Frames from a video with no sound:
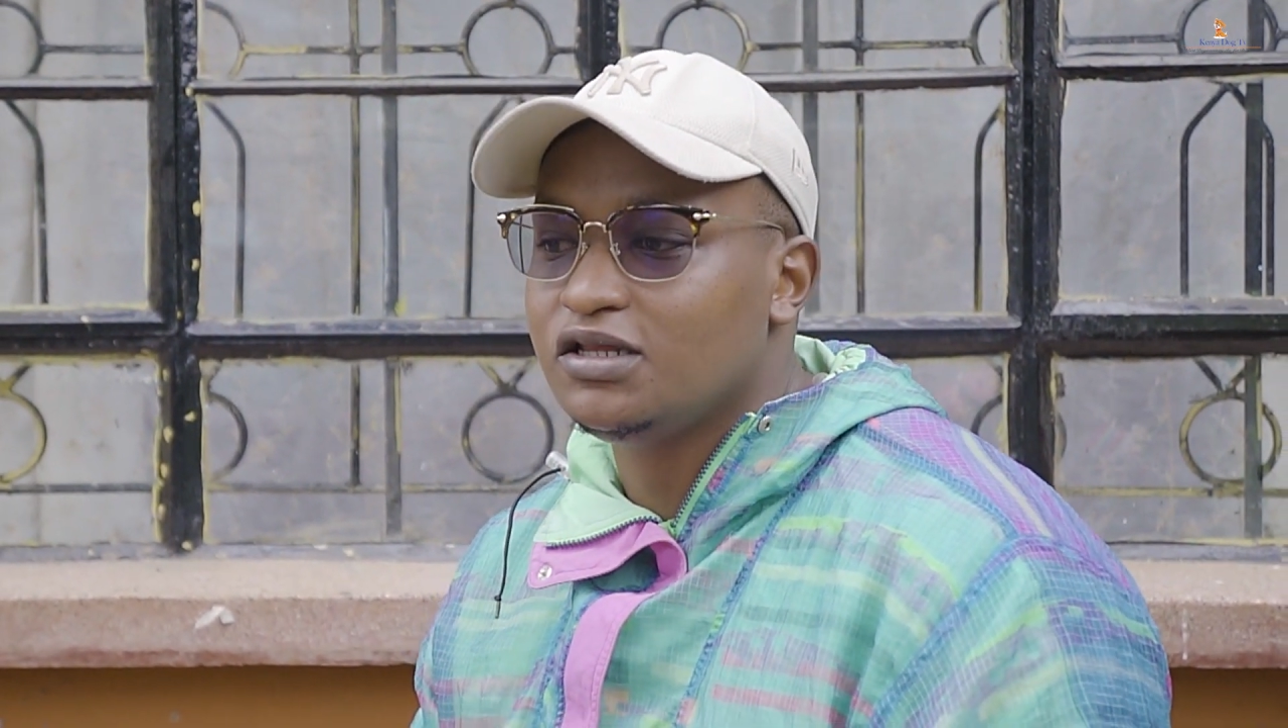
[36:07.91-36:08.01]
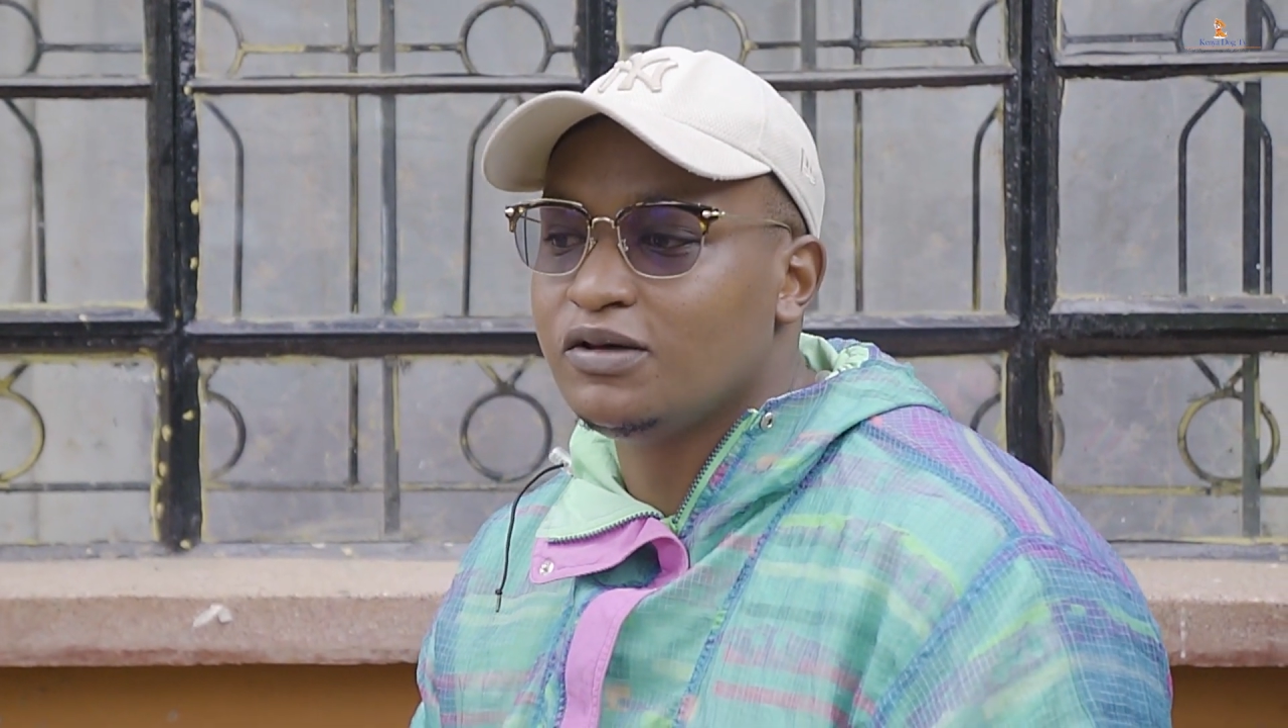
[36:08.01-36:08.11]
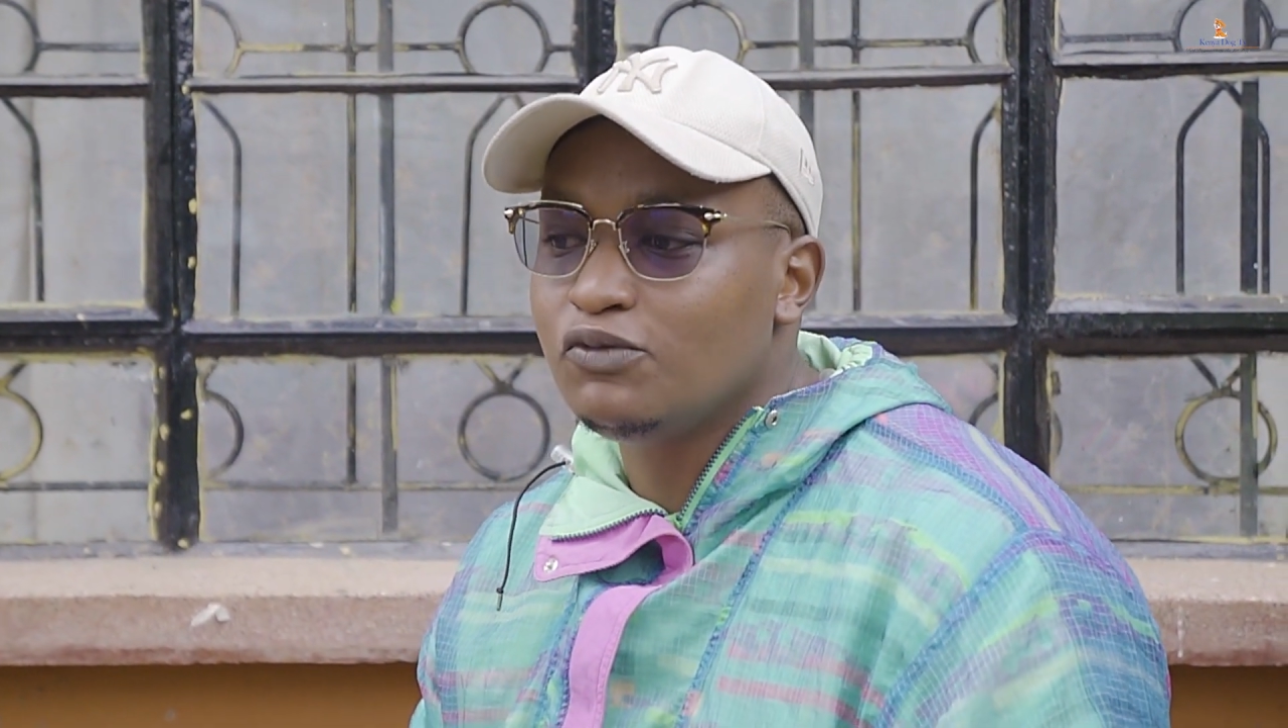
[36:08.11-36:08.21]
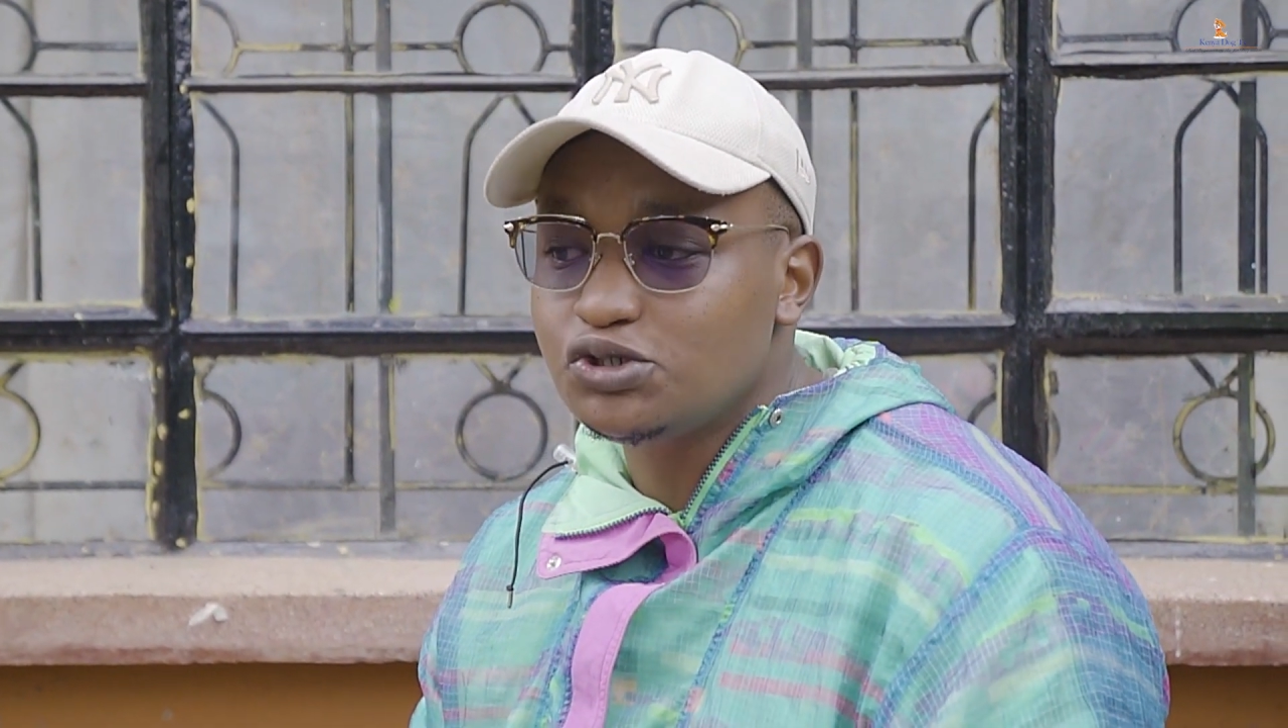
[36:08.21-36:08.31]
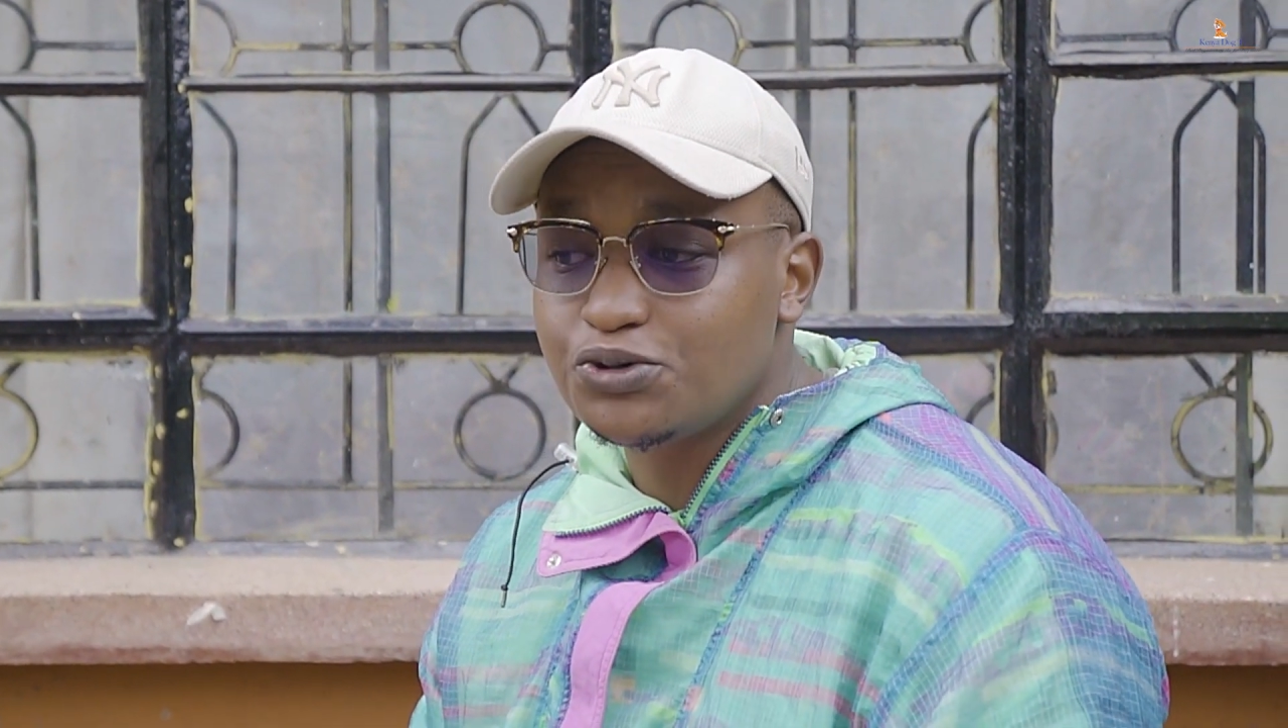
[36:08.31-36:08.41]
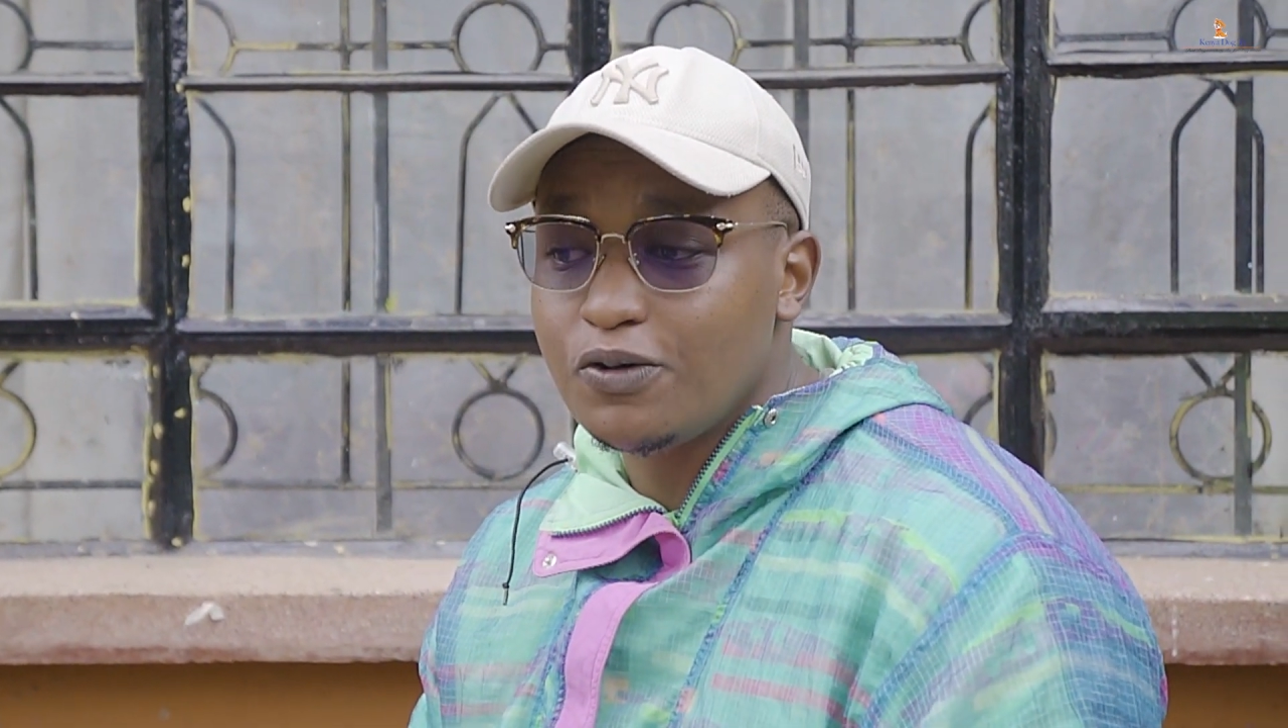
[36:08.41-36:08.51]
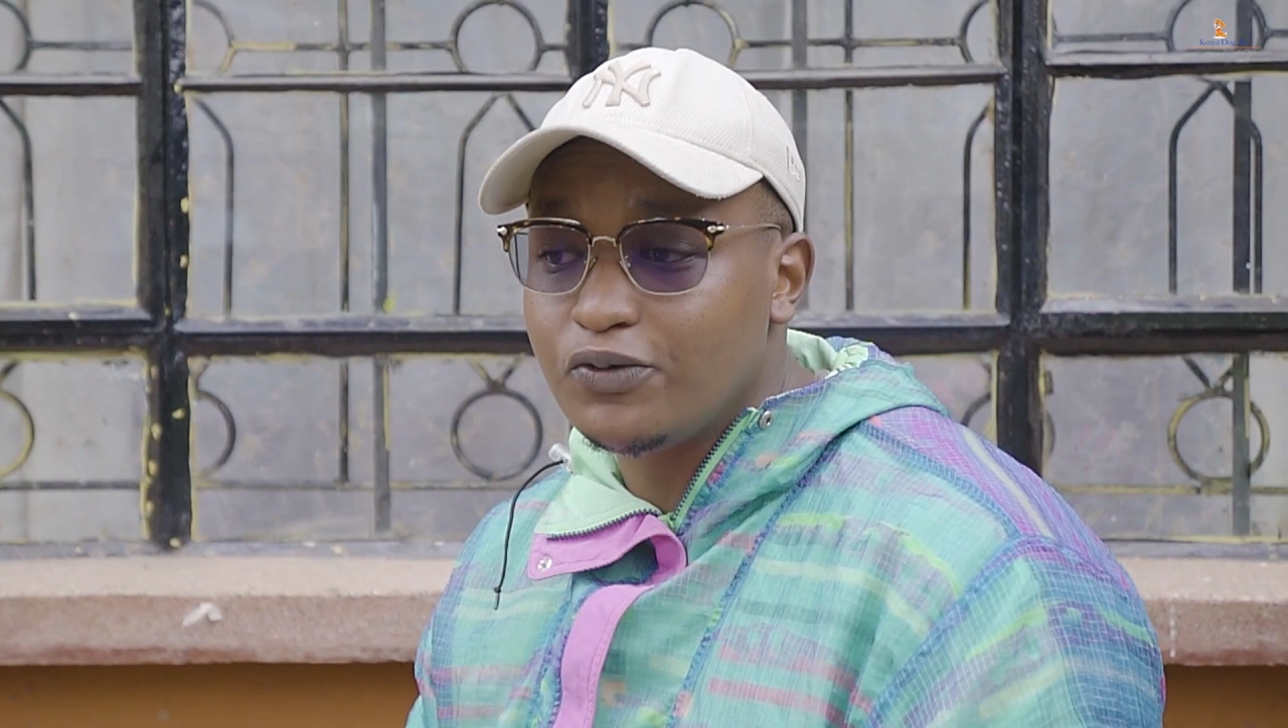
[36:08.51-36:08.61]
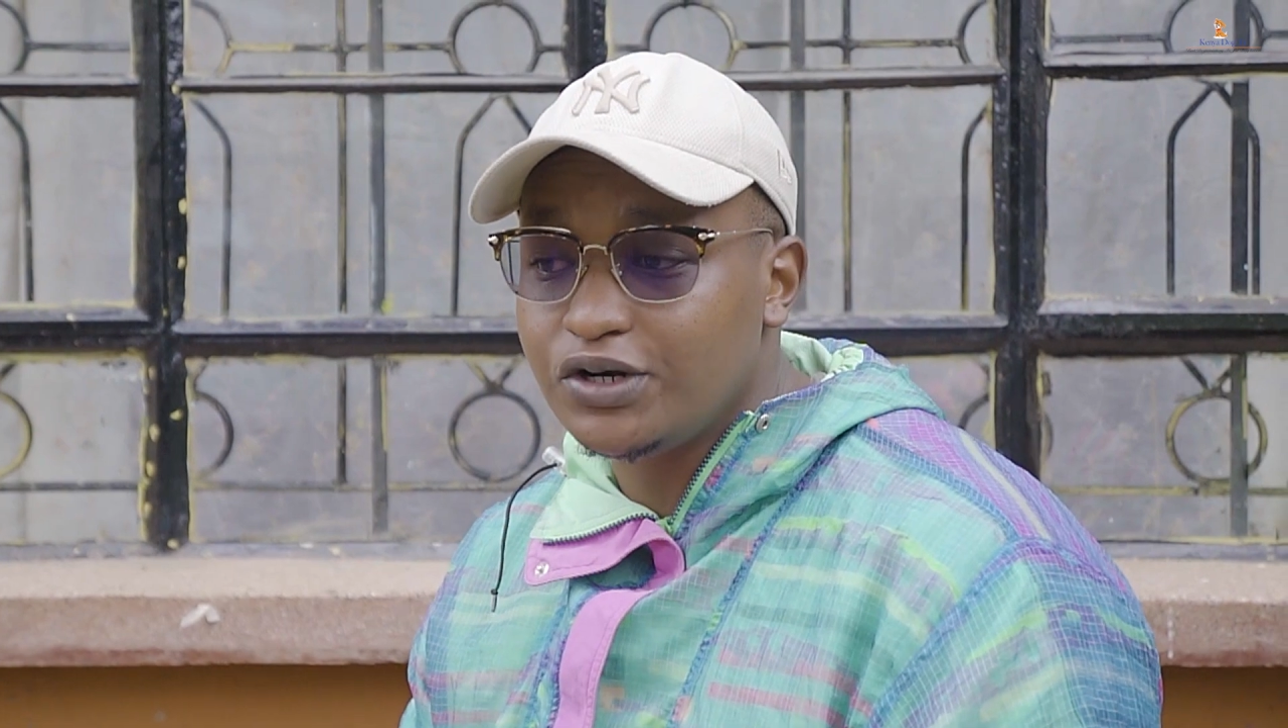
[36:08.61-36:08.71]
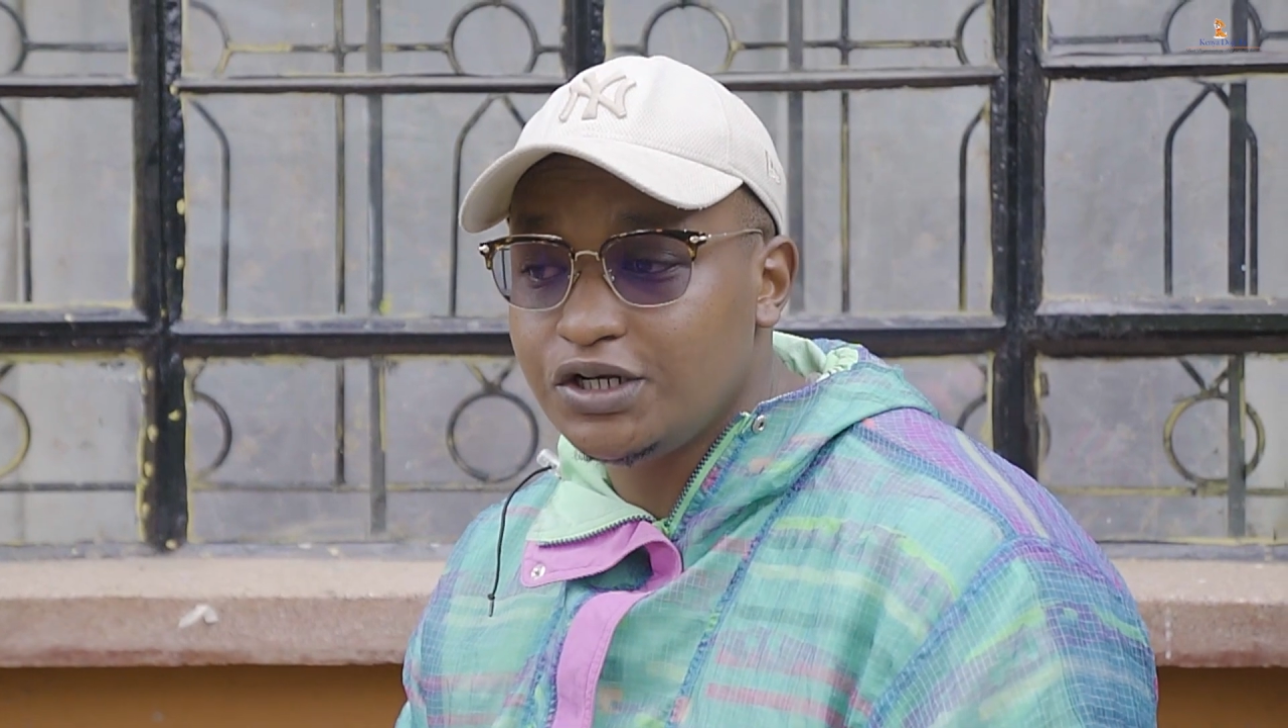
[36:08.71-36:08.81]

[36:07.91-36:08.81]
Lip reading: the most common